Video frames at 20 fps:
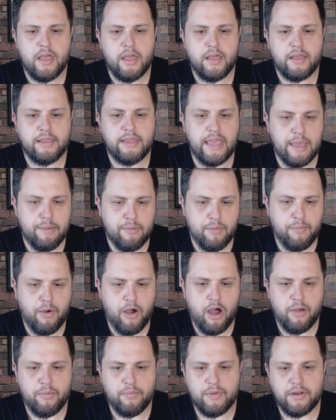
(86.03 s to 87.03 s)
Gamma
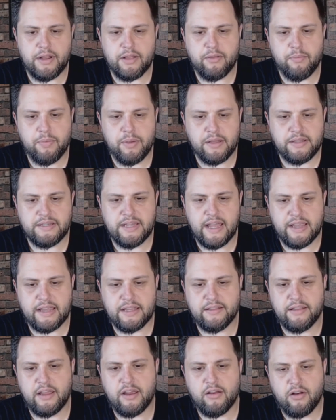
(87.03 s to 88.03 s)
Bomb, another big tech in
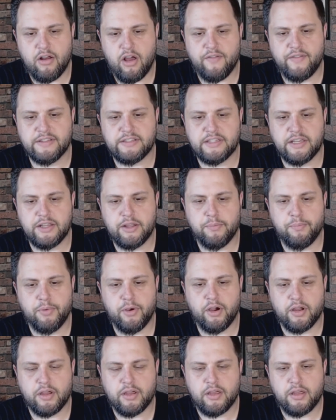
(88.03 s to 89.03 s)
there, and obviously the
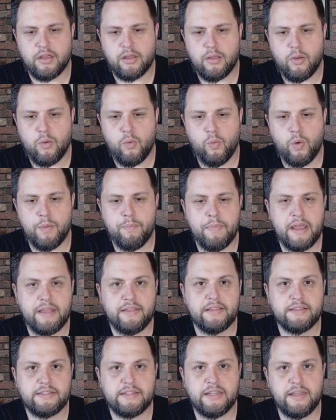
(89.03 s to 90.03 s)
book. What made
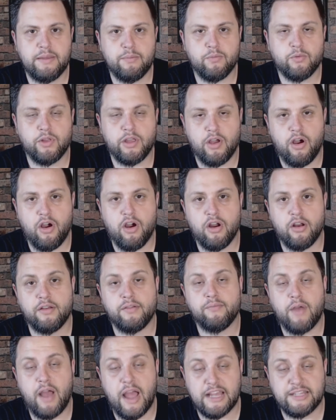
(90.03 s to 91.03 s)
this team really hard,
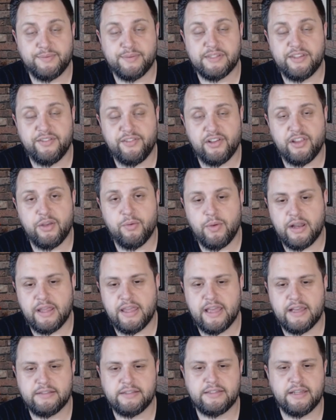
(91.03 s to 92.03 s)
I specifically went
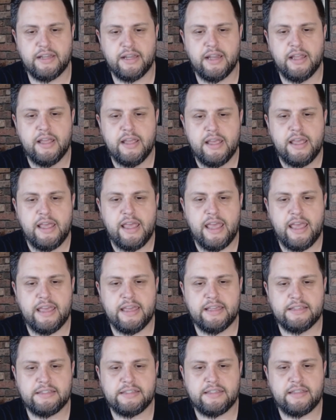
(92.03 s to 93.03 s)
against it,
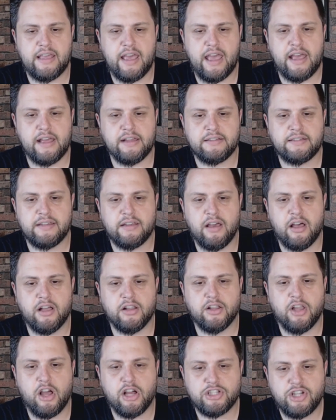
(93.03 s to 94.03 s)
is that
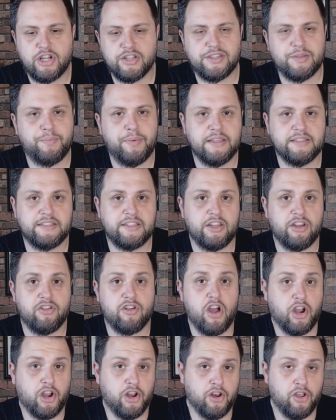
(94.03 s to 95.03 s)
Lockjaw is a piece that you're
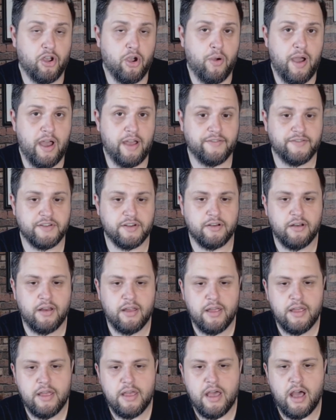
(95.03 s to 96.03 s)
not going to go after.
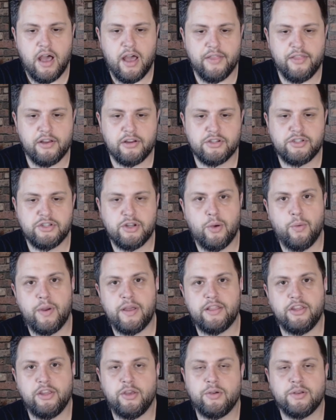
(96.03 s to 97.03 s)
There's no way
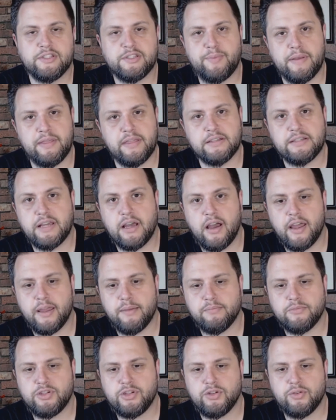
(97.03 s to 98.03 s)
that you can spend the
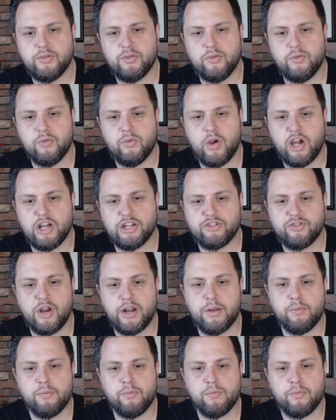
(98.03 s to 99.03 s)
time to try
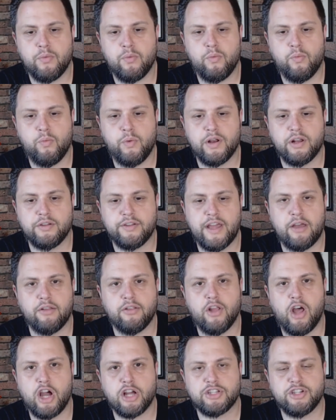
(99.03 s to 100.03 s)
to whittle down
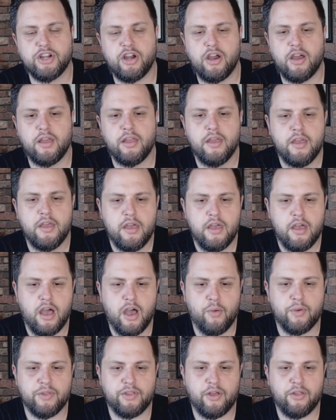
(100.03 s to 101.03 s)
Lockjaw
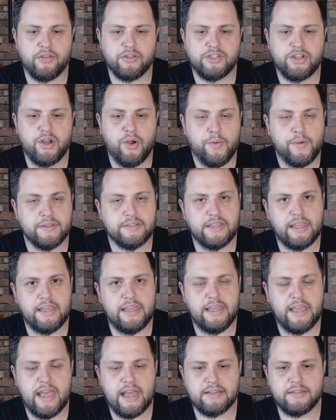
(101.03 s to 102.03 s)
with all those tokens that
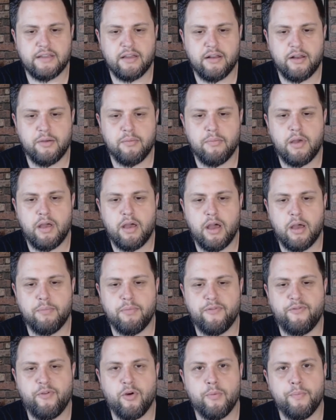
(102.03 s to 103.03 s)
he has on him
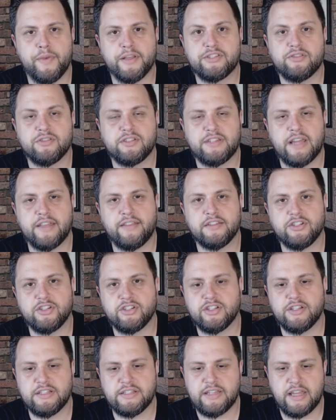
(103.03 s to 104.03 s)
before Mistress Death is just
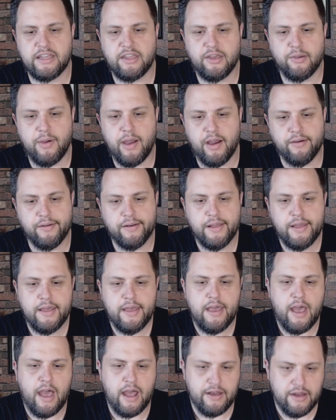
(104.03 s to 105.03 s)
going to take you out.
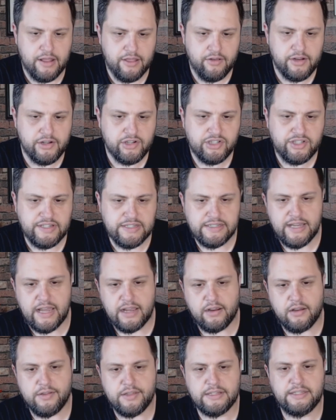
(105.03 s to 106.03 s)
Another interesting
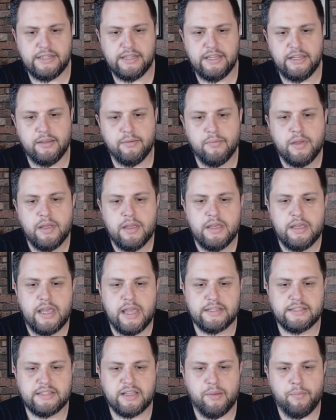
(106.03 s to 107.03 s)
tech on the team
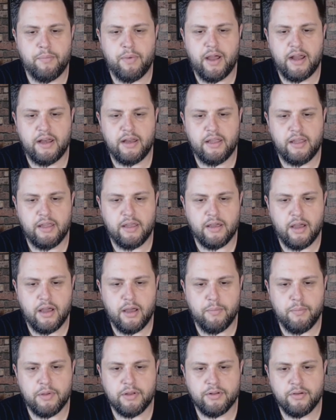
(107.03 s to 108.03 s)
is combining
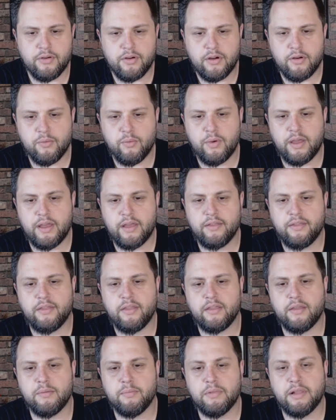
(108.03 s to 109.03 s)
Mjolnir with
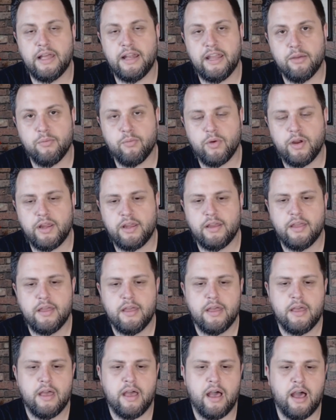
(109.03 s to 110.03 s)
the Millennium Ring.
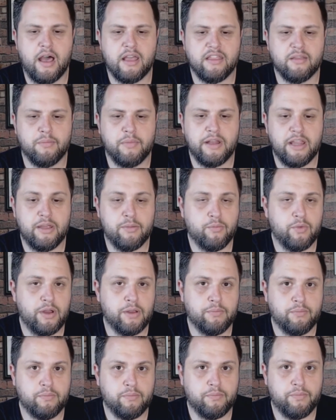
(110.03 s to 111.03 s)
The Millennium
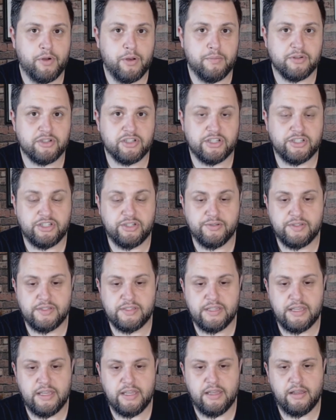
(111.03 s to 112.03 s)
Ring pretty much lets you
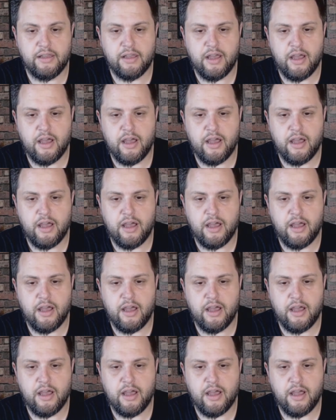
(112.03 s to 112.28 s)
see